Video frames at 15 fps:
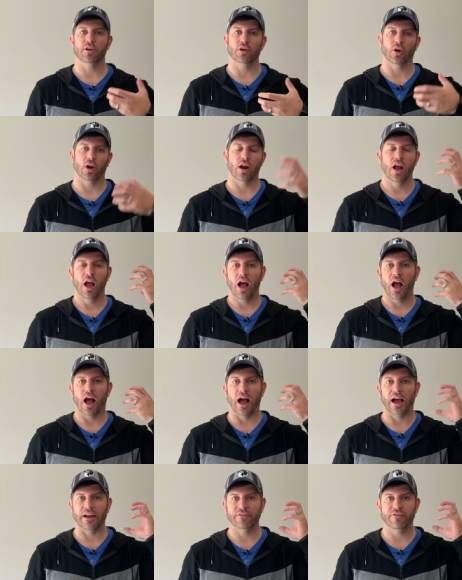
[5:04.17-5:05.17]
your
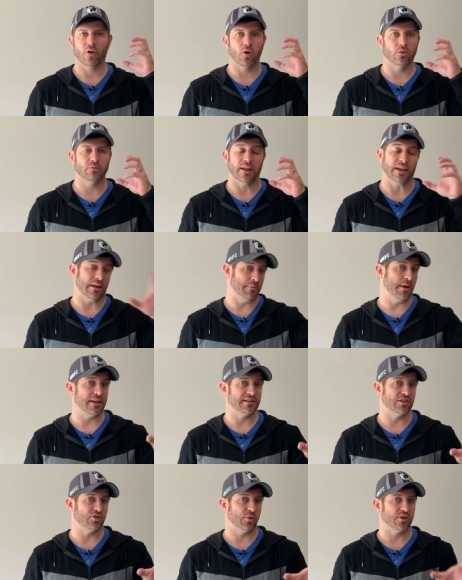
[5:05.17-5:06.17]
iPhone, like in my
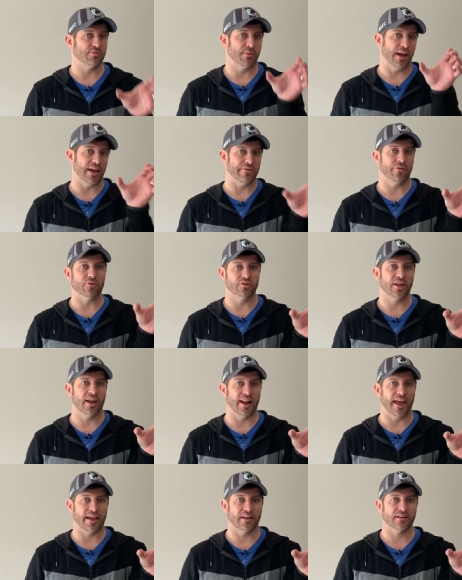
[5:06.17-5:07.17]
situation, my iPhone
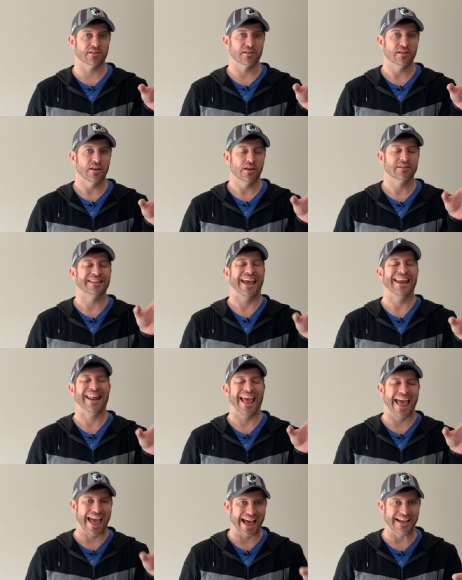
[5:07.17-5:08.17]
10X,
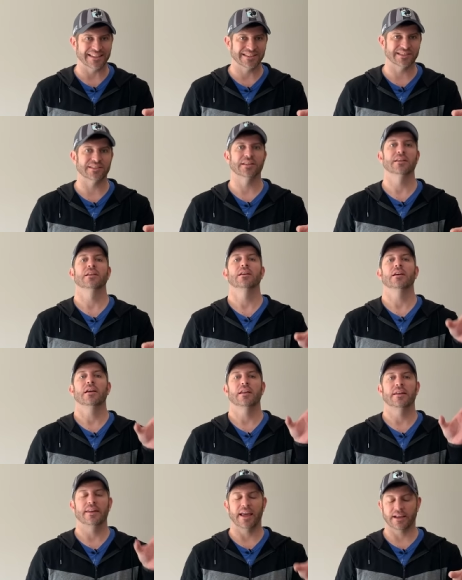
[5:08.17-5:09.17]
10S,
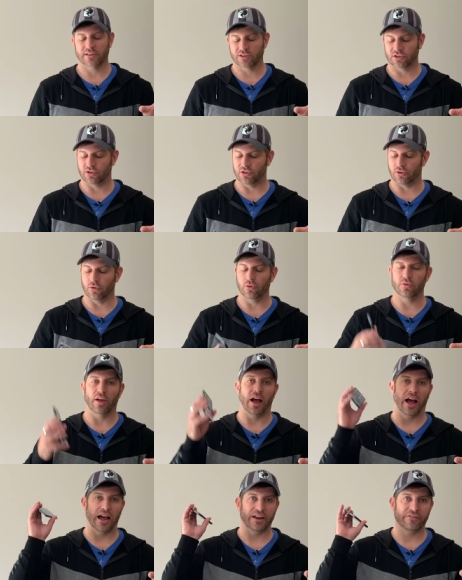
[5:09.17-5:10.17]
next to the
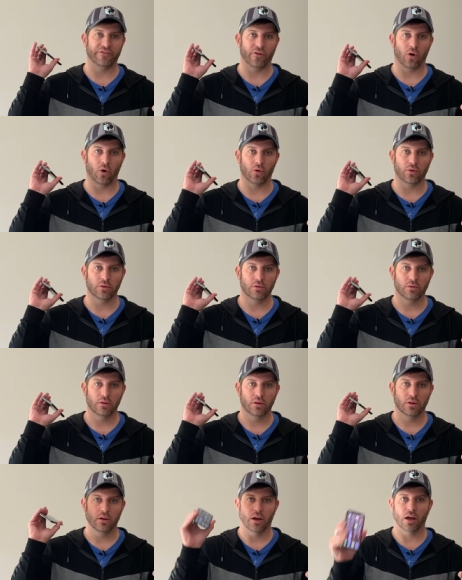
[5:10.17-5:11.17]
iPhone
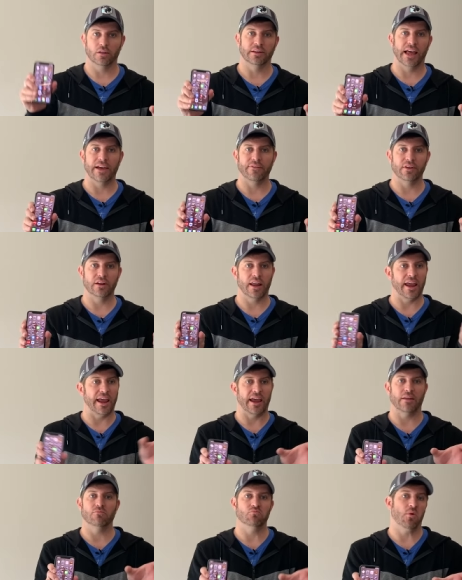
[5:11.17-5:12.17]
11
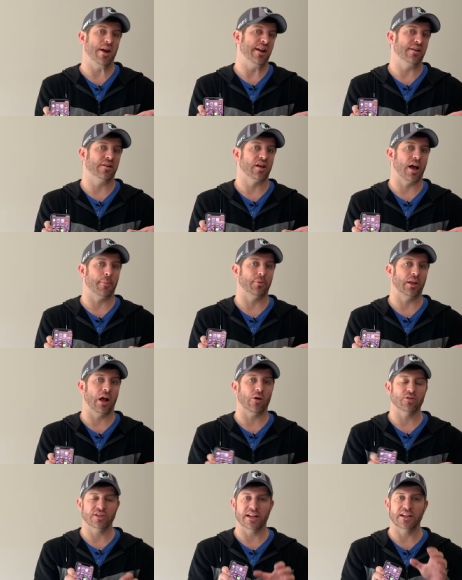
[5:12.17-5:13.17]
and waited a couple
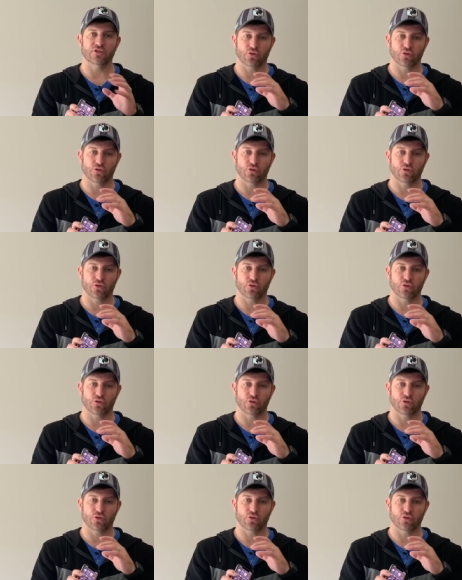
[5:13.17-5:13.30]
hours and it